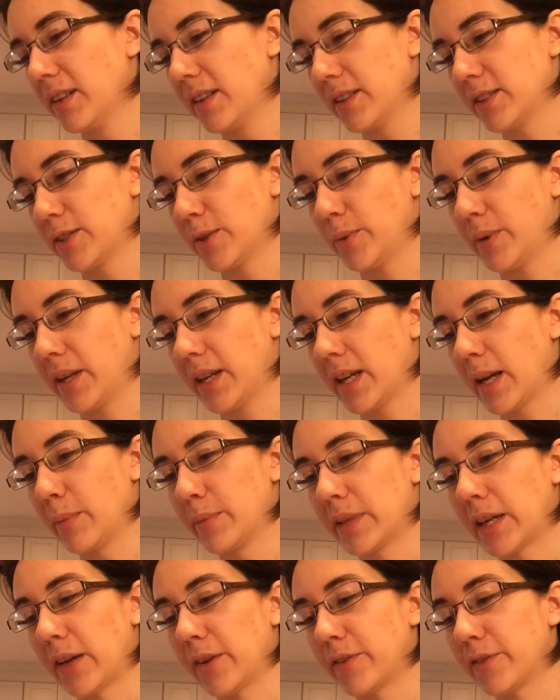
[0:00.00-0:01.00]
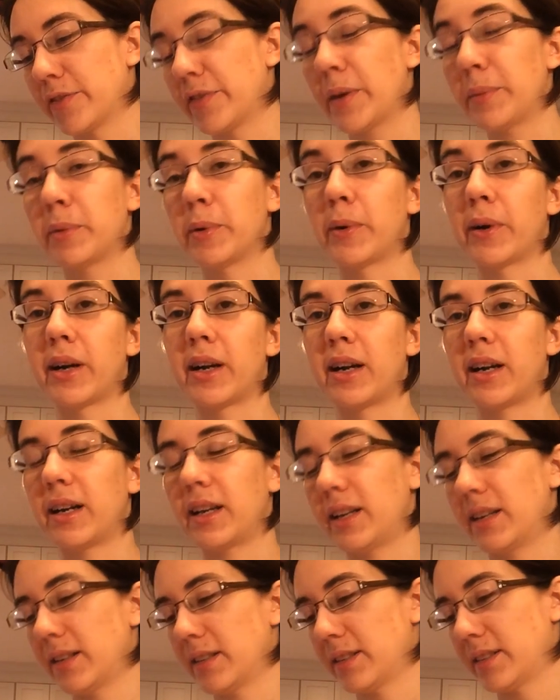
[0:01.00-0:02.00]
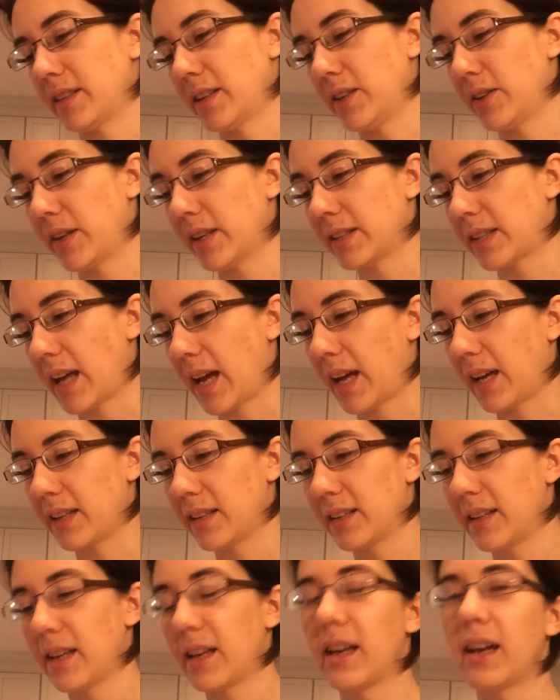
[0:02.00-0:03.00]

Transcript: So when it comes out in February, then you get that.